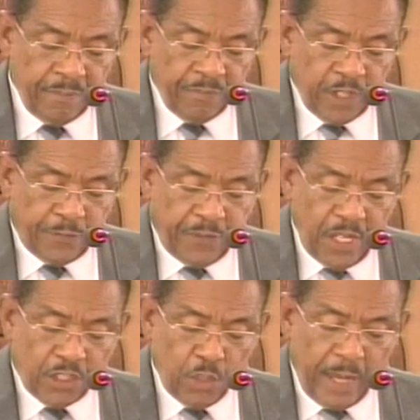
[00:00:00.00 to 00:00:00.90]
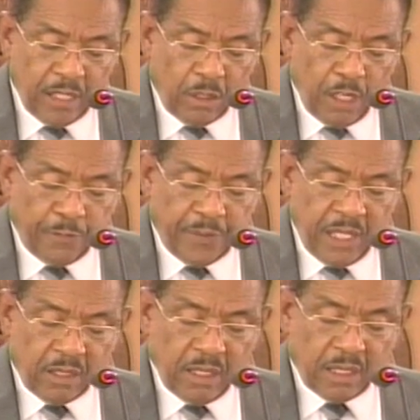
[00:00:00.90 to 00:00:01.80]
the first UN
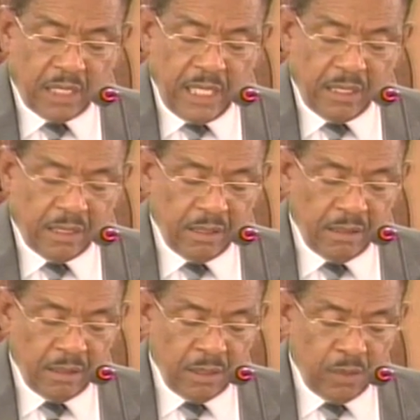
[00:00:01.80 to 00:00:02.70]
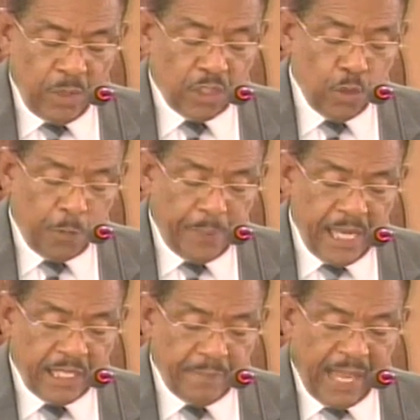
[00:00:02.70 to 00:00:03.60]
conference on SIDS, which took
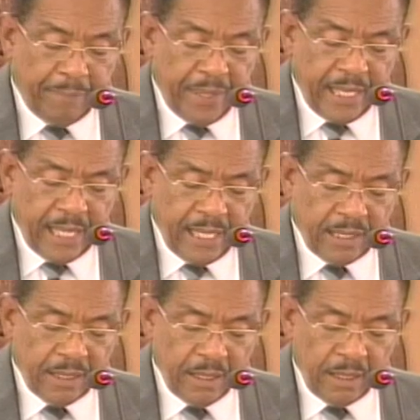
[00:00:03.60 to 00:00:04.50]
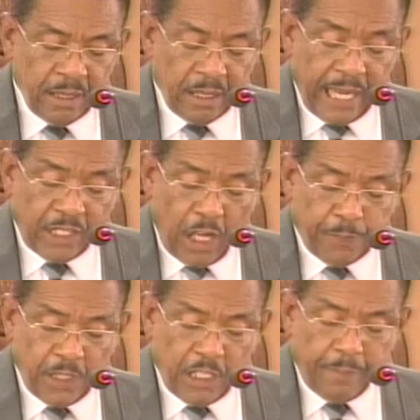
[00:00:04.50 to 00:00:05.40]
place in Barbados,
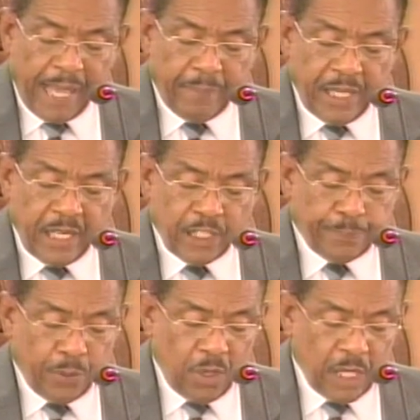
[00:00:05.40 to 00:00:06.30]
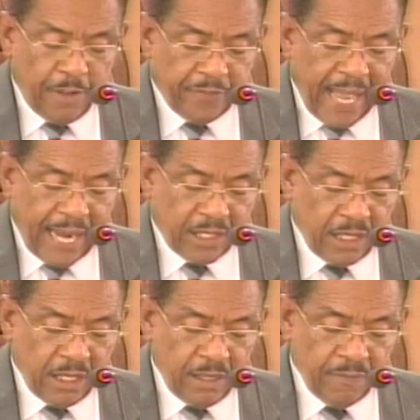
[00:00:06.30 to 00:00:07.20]
adopted the Barbados Program of
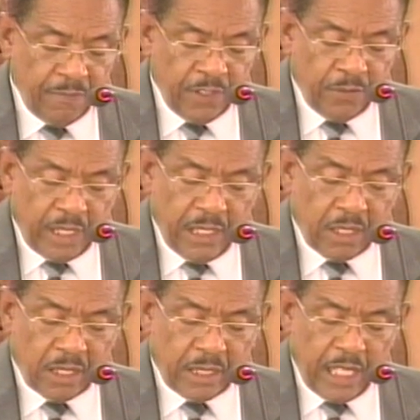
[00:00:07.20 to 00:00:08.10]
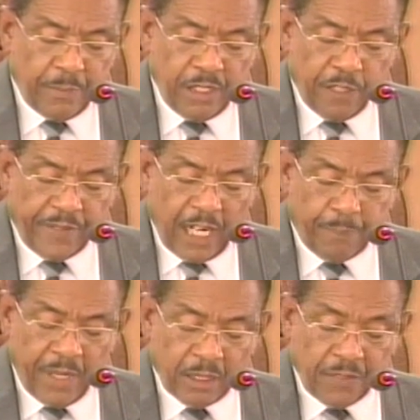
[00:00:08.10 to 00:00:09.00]
Action for the Sustainable
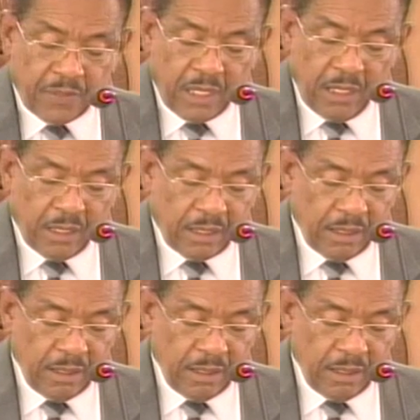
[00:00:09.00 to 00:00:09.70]
Development of SIDS.